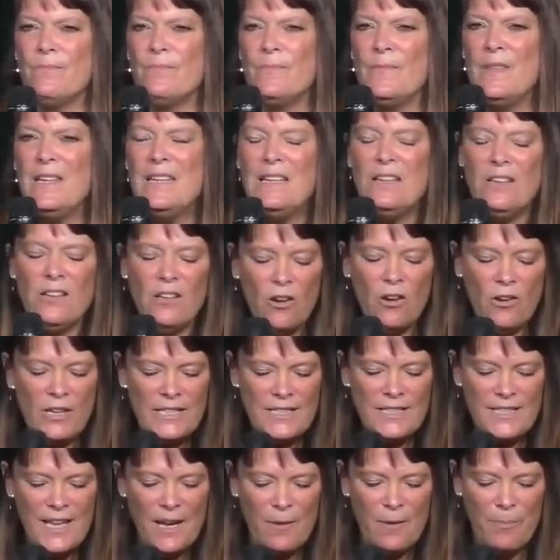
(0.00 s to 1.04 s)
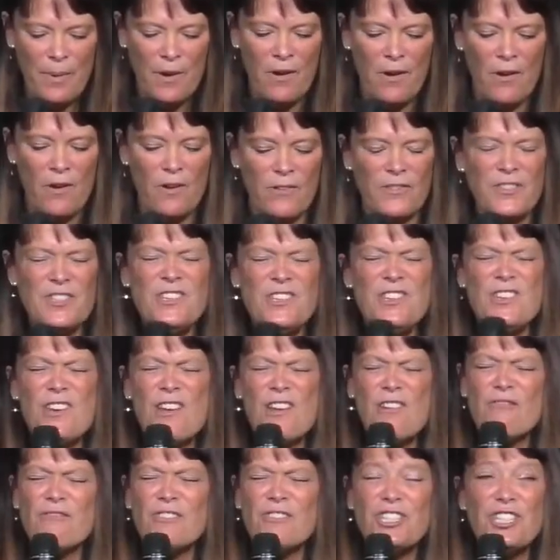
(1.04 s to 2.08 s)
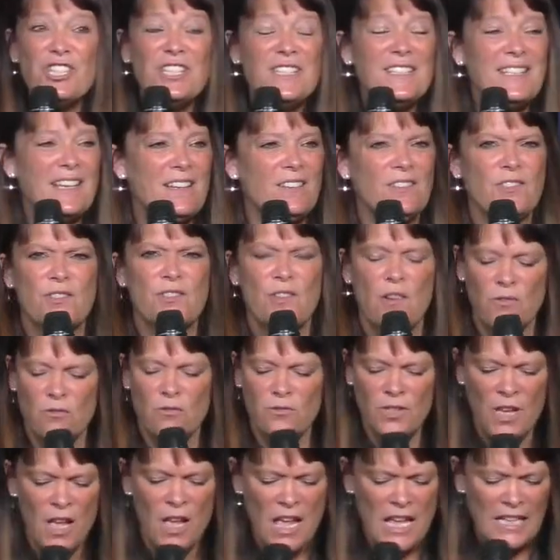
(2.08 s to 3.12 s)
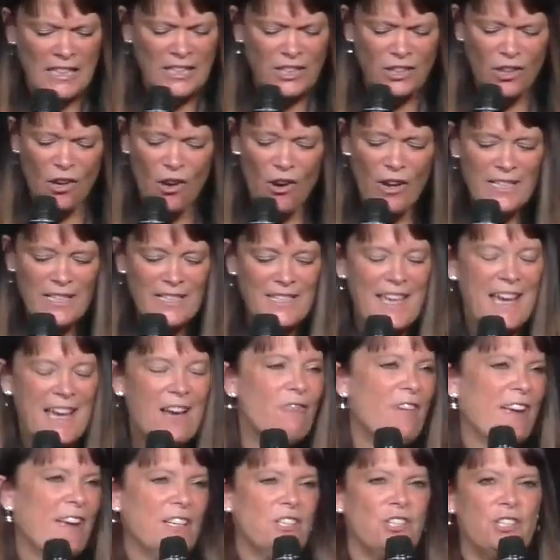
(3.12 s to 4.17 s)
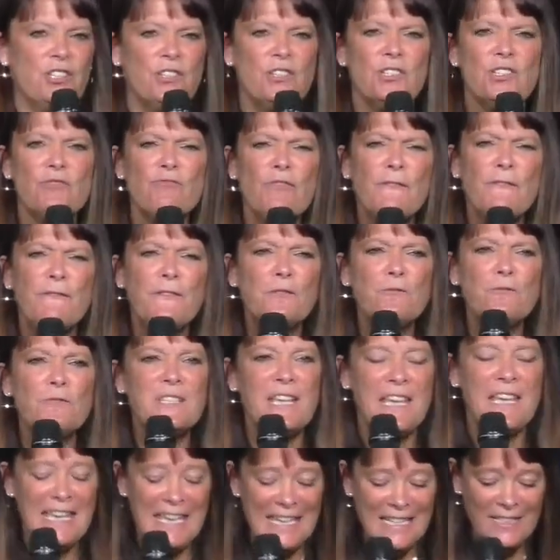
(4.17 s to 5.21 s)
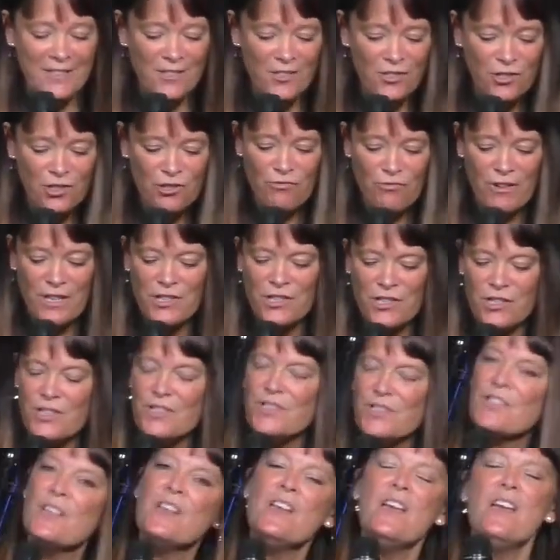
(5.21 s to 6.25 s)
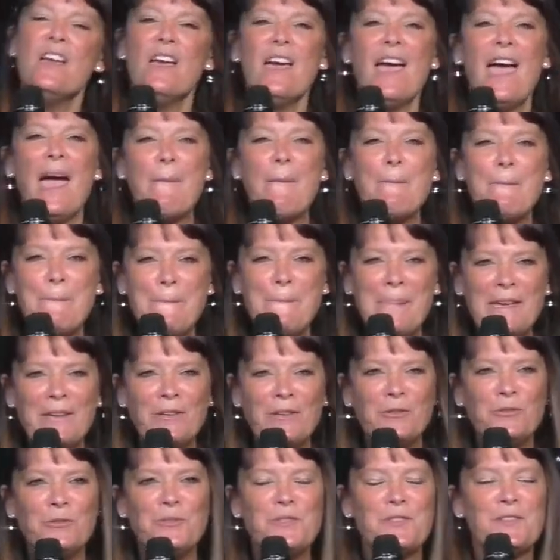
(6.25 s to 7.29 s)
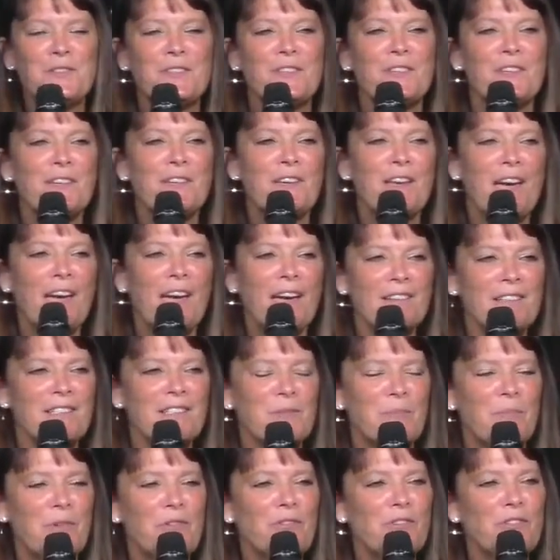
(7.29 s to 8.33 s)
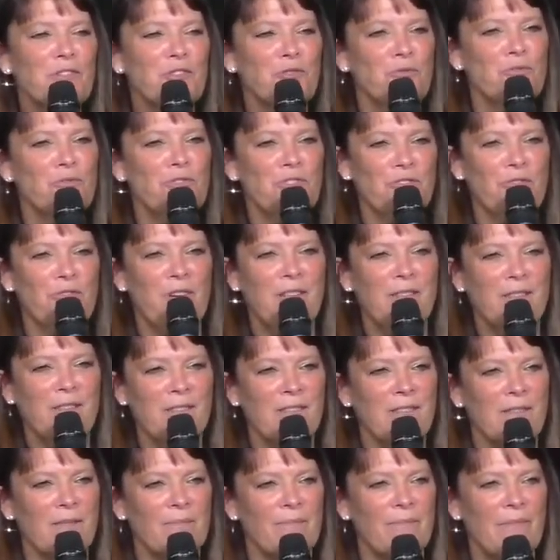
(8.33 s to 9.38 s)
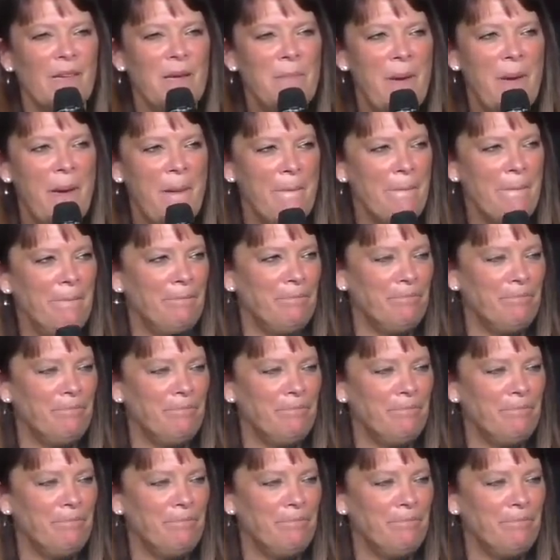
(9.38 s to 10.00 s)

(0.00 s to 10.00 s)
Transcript: It lights our path, nourishes our souls, guides our actions, reveals hidden treasures, and builds our spiritual strength. Amen?